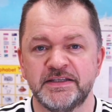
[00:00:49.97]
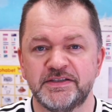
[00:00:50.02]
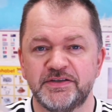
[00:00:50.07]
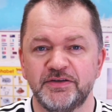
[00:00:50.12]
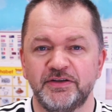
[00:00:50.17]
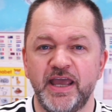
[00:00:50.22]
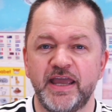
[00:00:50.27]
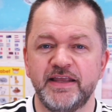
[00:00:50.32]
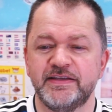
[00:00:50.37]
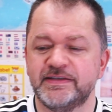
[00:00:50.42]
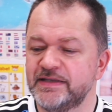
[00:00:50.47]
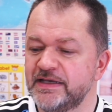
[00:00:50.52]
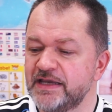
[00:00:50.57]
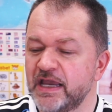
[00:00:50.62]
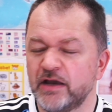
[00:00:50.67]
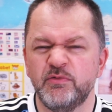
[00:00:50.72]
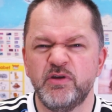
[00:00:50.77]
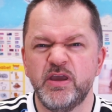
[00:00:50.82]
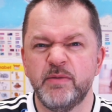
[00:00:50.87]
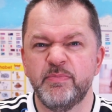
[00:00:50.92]
So let's take
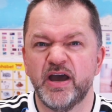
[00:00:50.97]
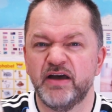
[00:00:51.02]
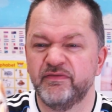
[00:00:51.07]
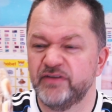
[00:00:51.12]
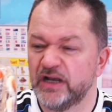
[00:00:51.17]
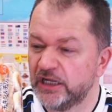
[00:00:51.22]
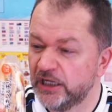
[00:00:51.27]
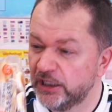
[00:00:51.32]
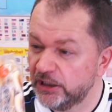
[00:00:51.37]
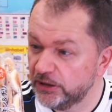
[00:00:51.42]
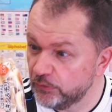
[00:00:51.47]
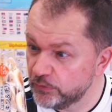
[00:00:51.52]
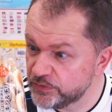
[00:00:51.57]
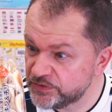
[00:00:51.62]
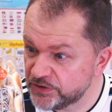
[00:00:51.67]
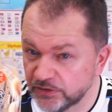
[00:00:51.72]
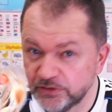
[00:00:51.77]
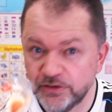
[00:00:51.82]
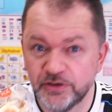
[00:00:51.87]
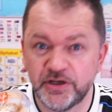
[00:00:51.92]
a wee bit of a
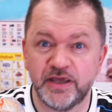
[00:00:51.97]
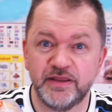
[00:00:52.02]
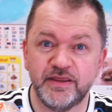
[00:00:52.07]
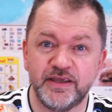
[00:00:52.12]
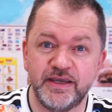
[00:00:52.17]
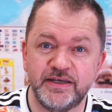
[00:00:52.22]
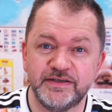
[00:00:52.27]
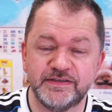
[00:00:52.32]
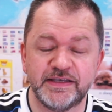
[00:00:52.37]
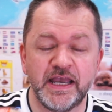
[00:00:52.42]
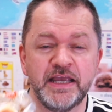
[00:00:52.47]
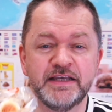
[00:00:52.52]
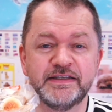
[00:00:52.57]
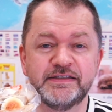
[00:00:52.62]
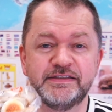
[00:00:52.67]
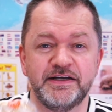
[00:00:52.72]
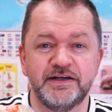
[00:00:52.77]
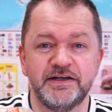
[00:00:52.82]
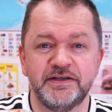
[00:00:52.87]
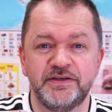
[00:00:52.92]
closer look at these,
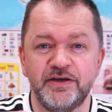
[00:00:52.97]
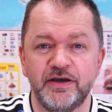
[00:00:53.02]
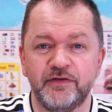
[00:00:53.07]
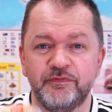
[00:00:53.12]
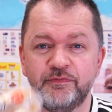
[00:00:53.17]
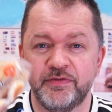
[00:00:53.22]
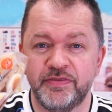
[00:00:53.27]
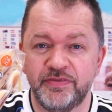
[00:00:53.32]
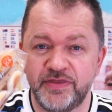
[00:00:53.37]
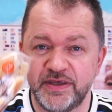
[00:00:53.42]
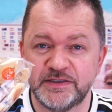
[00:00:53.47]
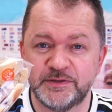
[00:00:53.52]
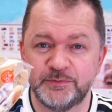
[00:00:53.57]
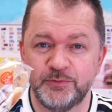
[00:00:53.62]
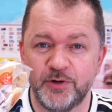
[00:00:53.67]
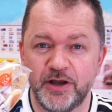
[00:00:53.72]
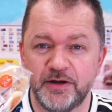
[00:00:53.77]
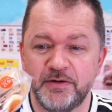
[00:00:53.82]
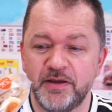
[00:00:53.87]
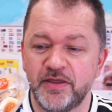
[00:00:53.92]
starting off with this
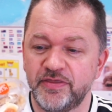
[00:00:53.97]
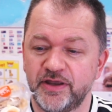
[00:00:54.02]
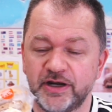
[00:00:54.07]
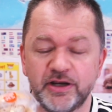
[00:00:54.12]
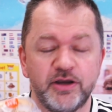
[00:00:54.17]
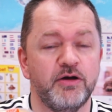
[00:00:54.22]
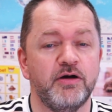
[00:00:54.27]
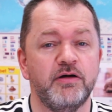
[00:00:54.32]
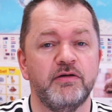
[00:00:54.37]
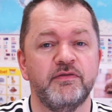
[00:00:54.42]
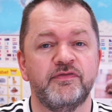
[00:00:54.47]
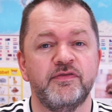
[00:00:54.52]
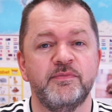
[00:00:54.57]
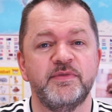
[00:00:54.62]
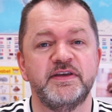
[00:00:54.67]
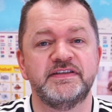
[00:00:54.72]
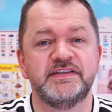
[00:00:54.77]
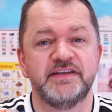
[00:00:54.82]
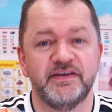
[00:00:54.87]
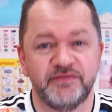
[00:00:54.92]
one that I got from
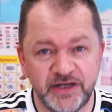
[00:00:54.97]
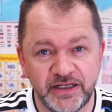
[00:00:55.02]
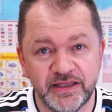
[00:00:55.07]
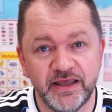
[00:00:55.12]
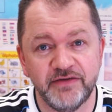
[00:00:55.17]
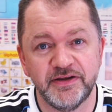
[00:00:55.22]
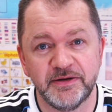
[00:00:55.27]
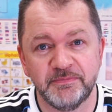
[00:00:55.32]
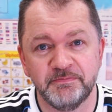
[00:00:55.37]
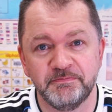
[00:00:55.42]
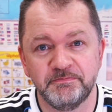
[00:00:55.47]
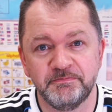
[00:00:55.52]
the 7-Eleven.